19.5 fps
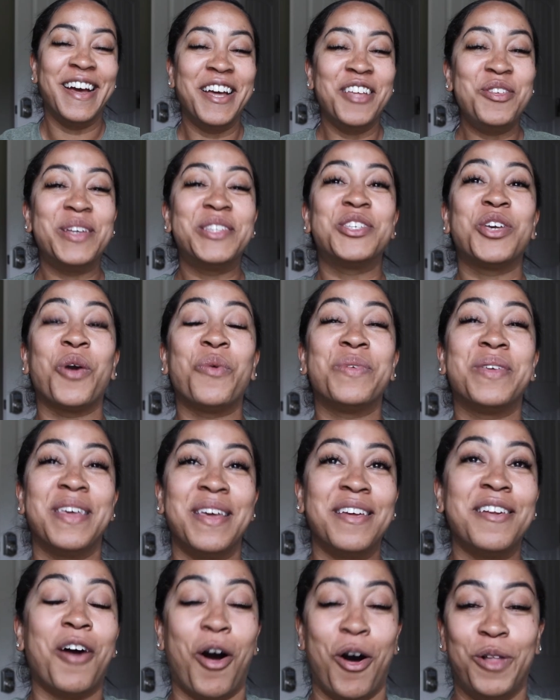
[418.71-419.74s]
You had to go
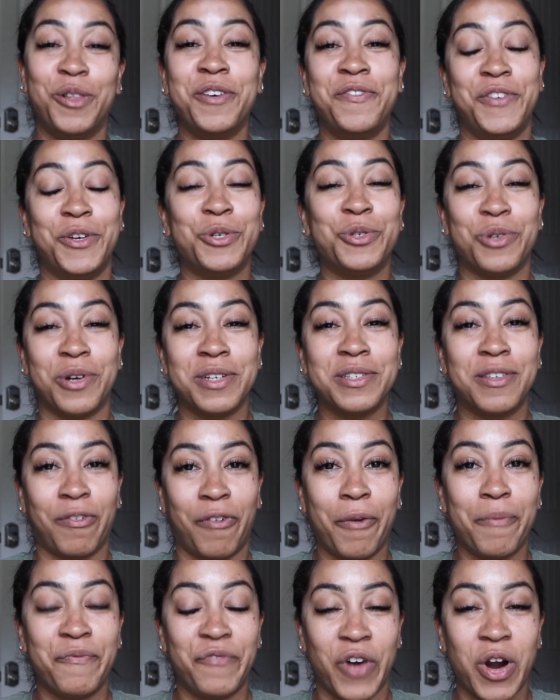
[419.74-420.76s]
get all of your drugs
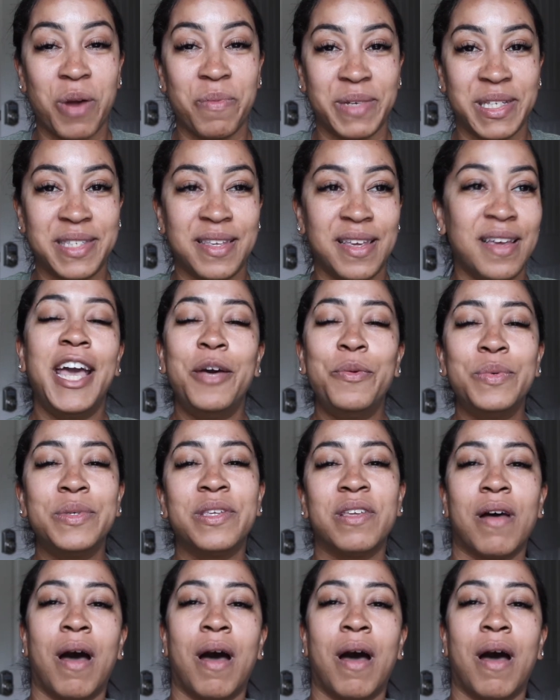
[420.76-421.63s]
from pharmacy. It was